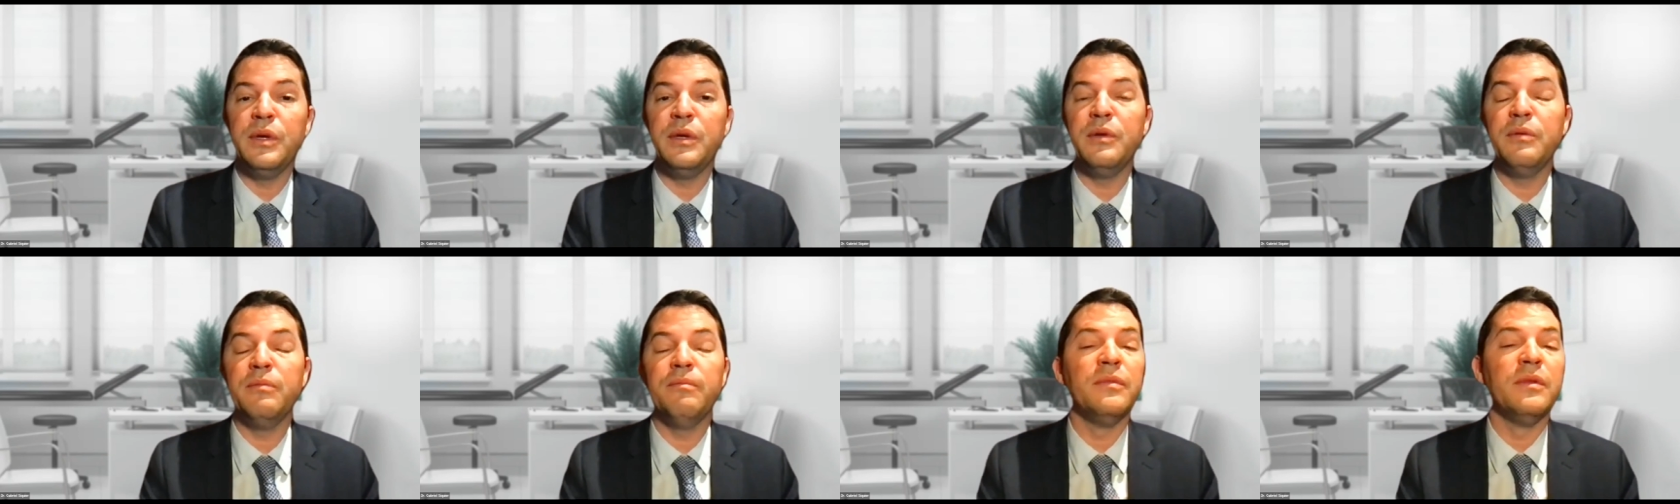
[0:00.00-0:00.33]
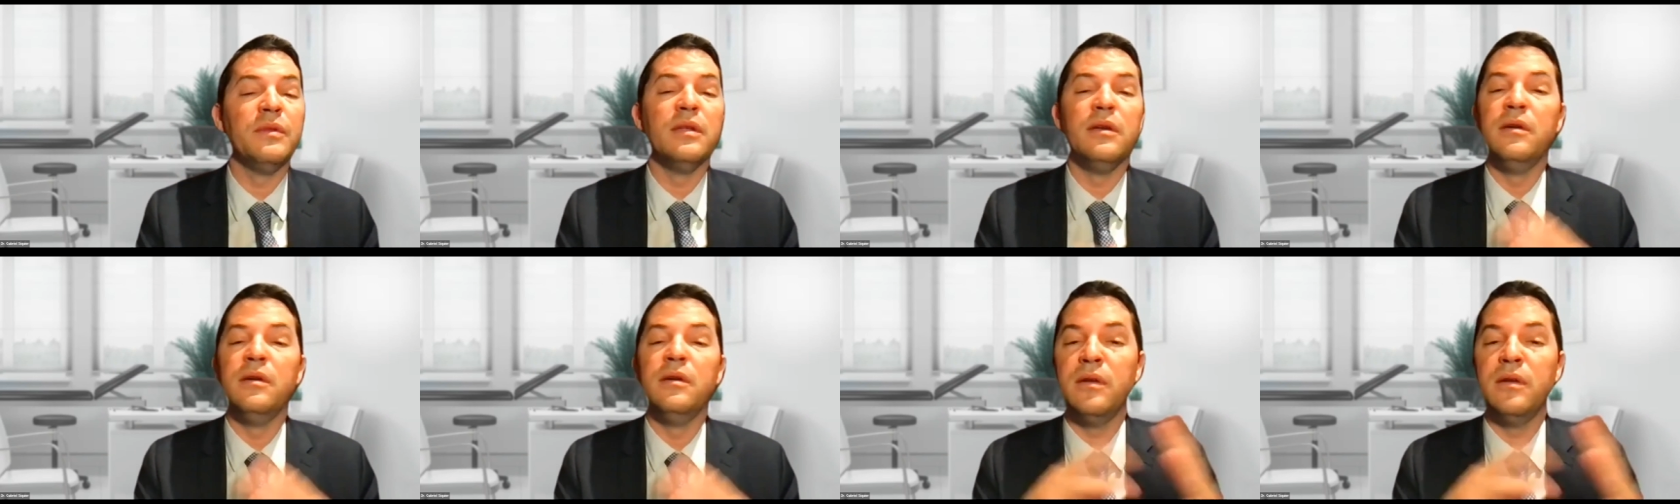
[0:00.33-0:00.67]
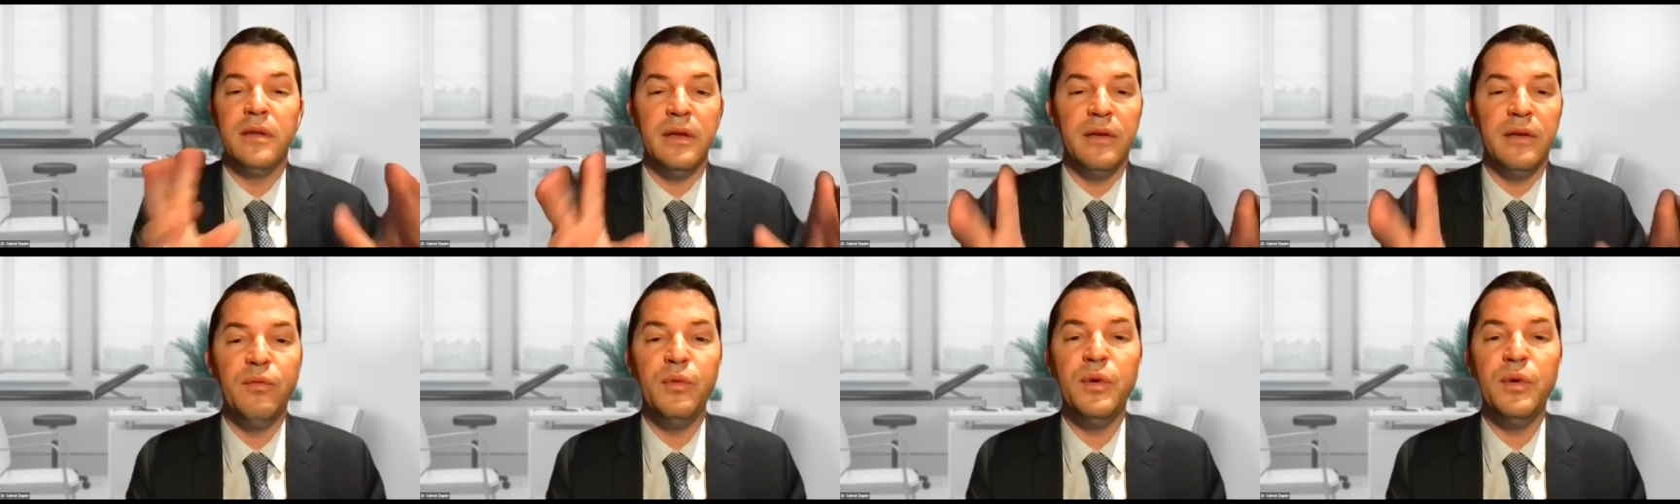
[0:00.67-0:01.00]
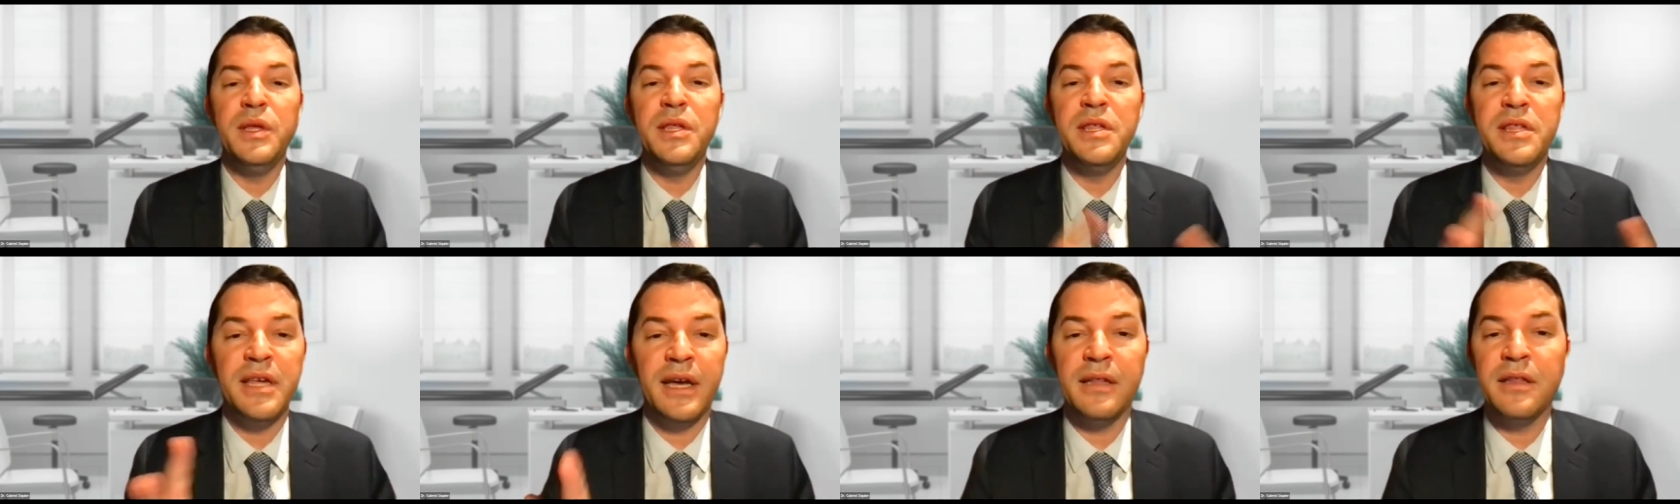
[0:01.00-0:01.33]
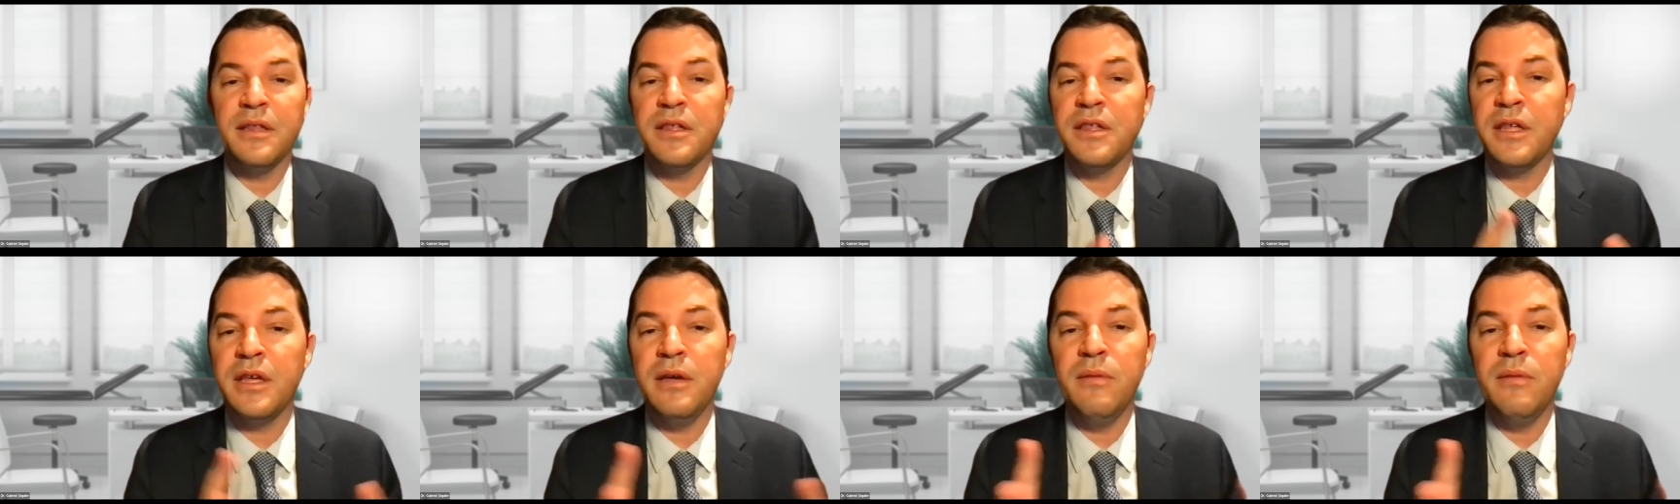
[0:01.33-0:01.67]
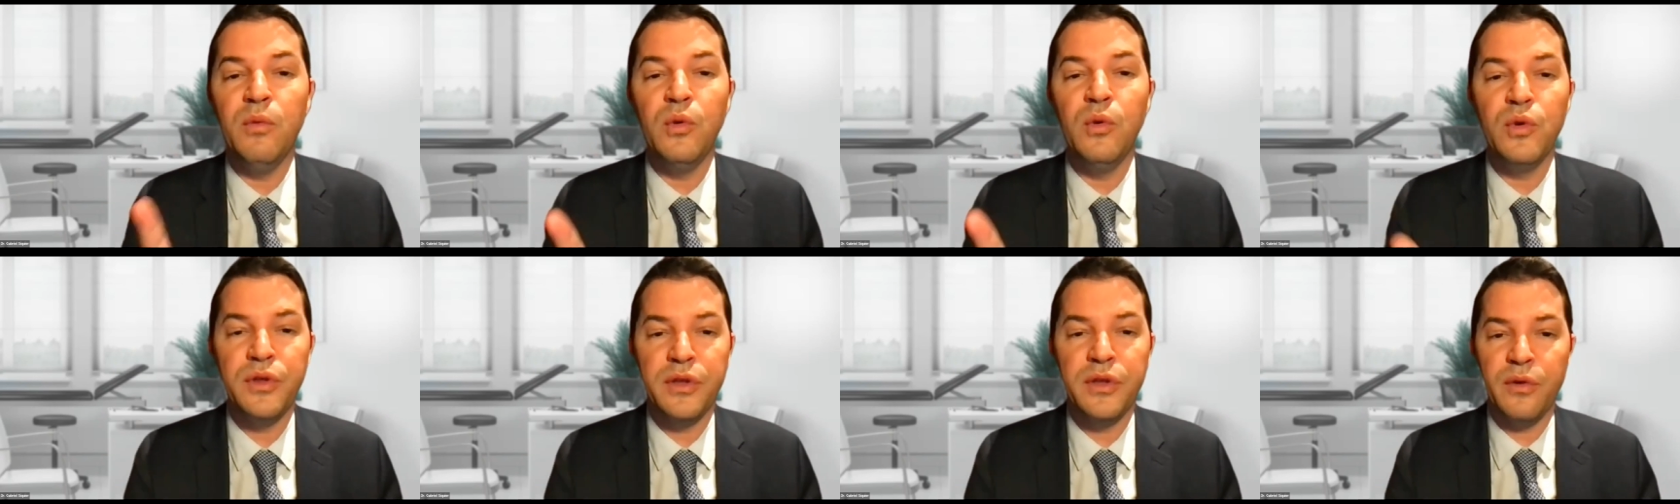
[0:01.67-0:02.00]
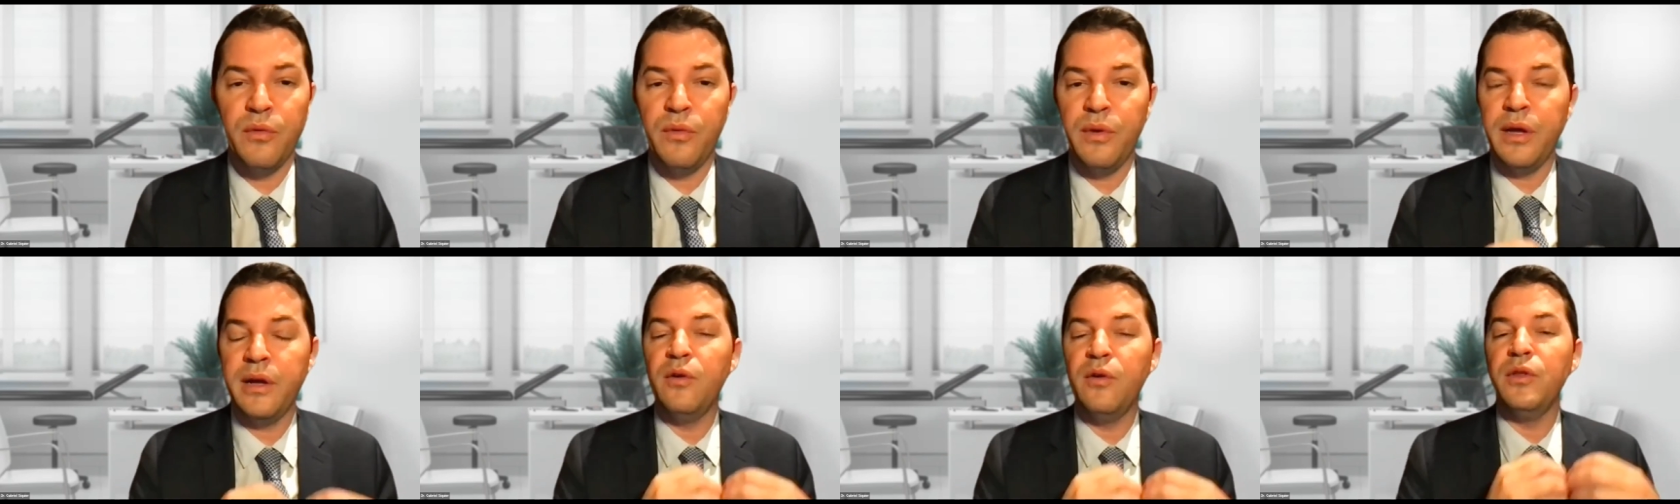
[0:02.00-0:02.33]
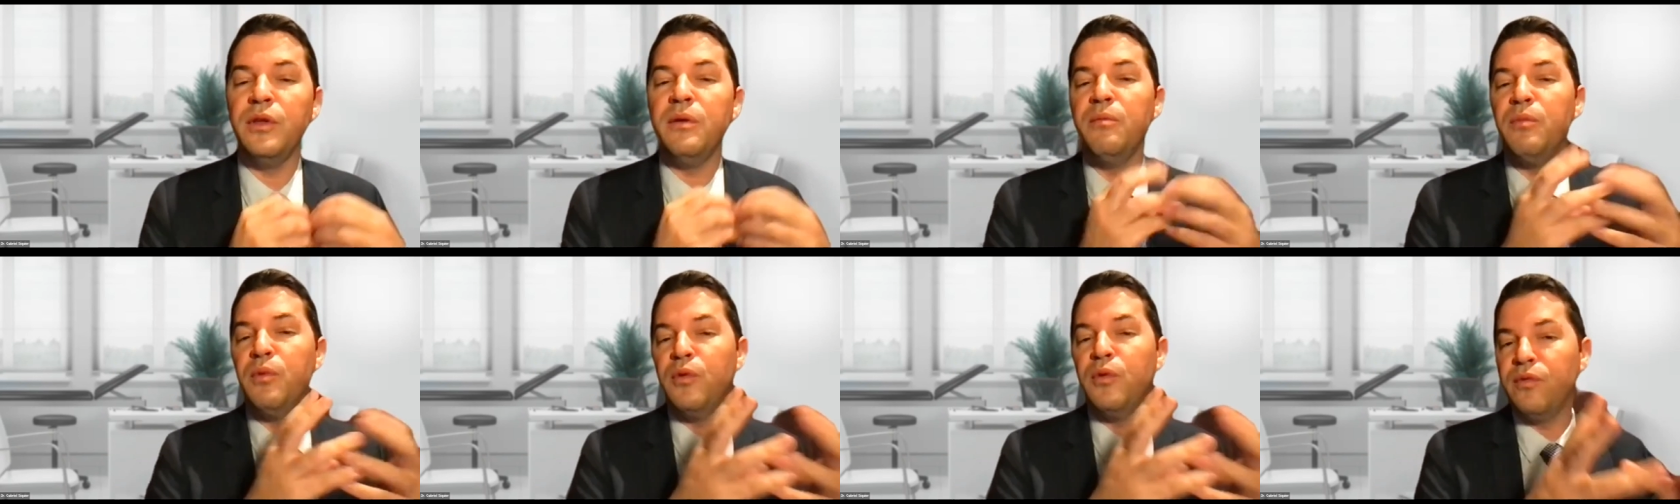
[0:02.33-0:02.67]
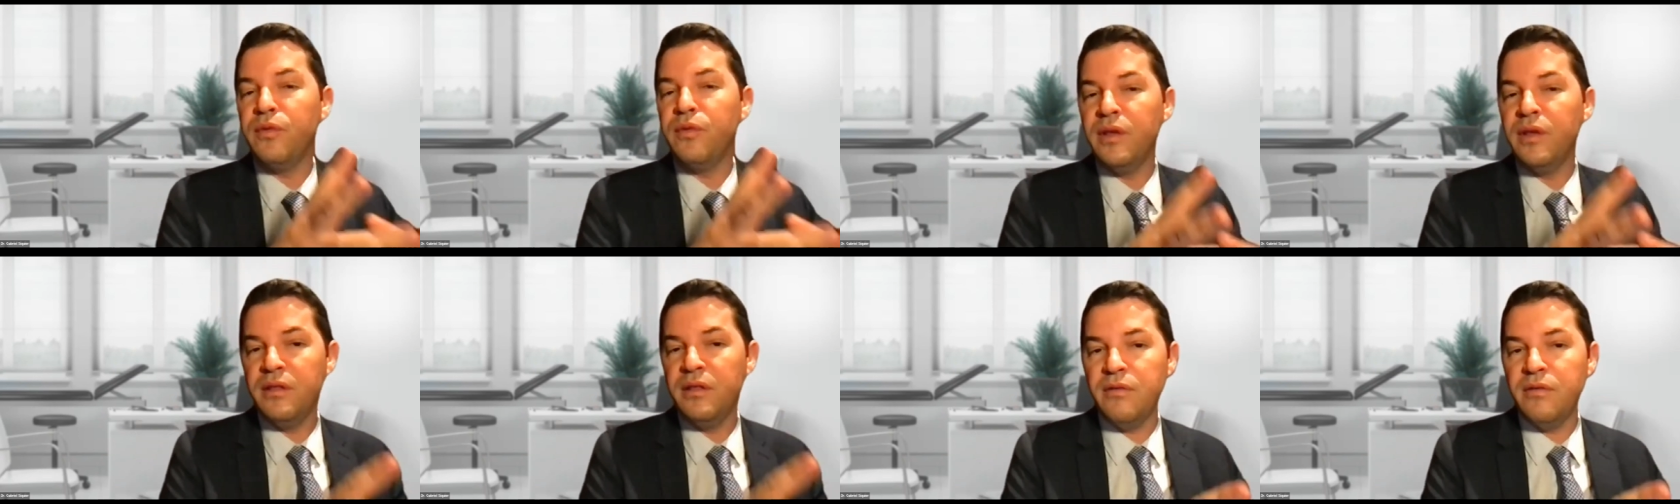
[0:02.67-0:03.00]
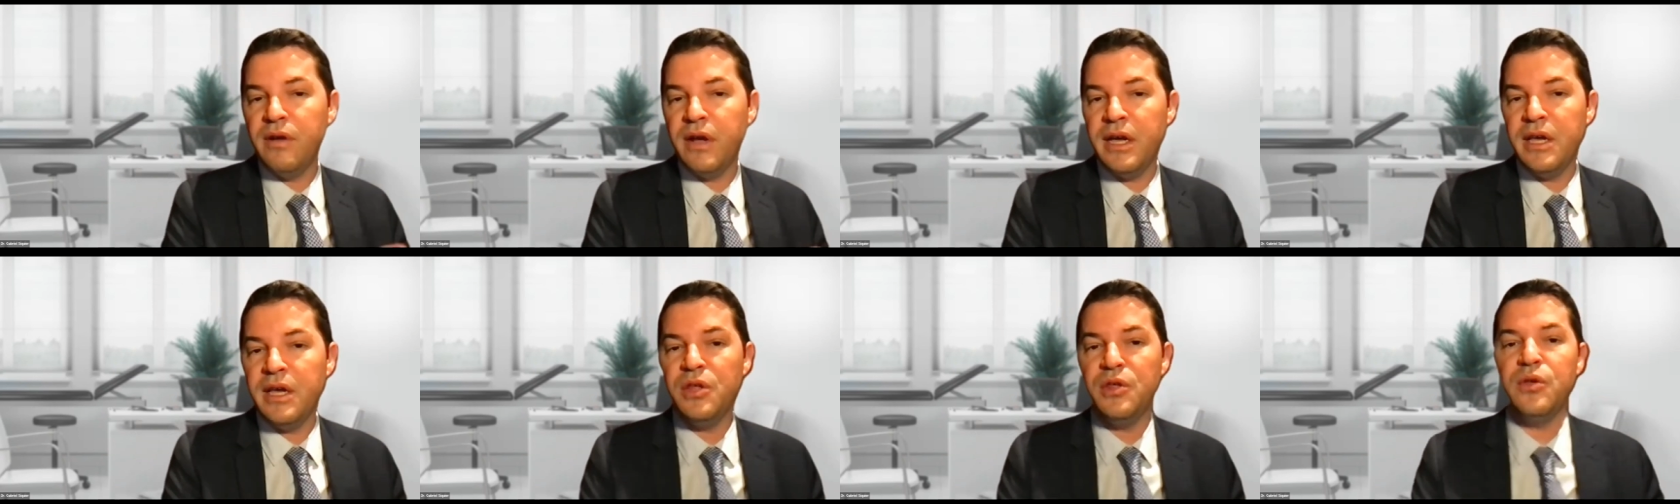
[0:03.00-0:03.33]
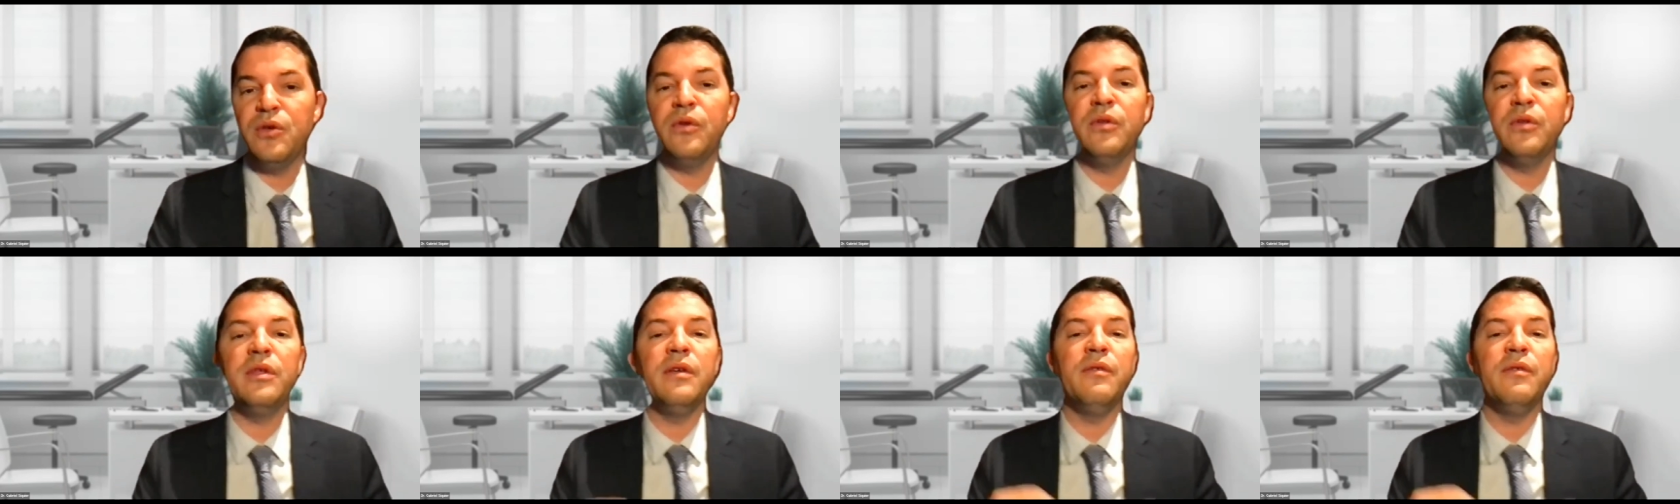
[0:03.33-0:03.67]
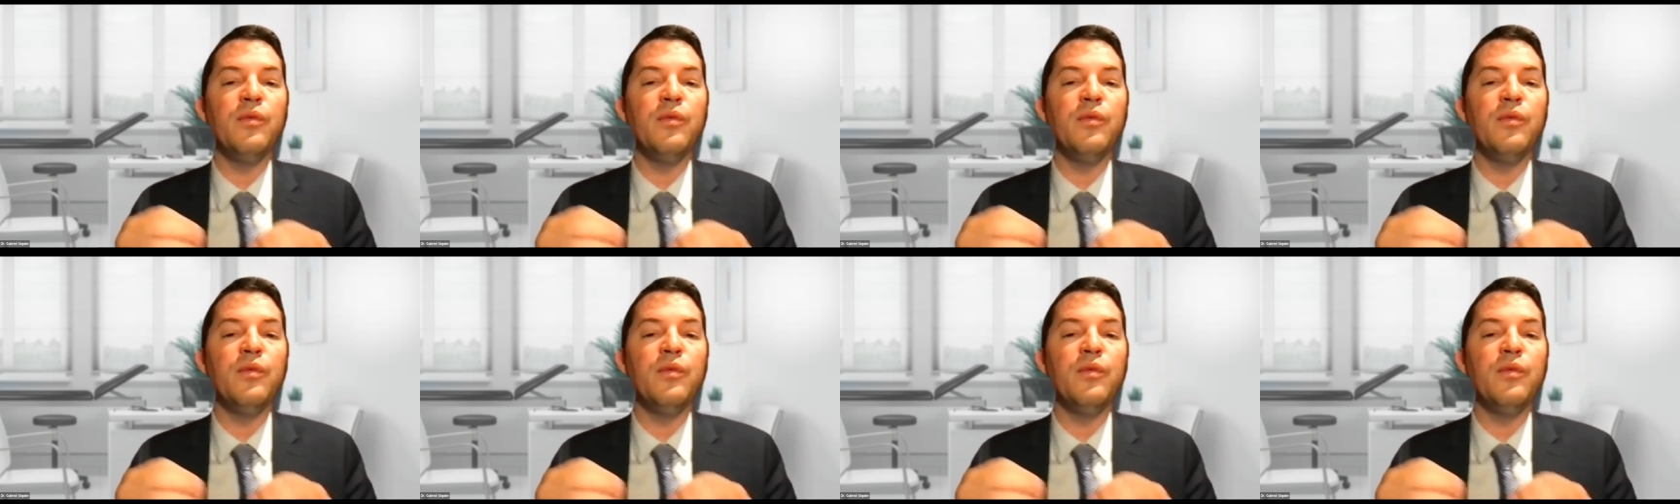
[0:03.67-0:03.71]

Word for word: we, if we inject the skin booster, we are going to improve the iteration.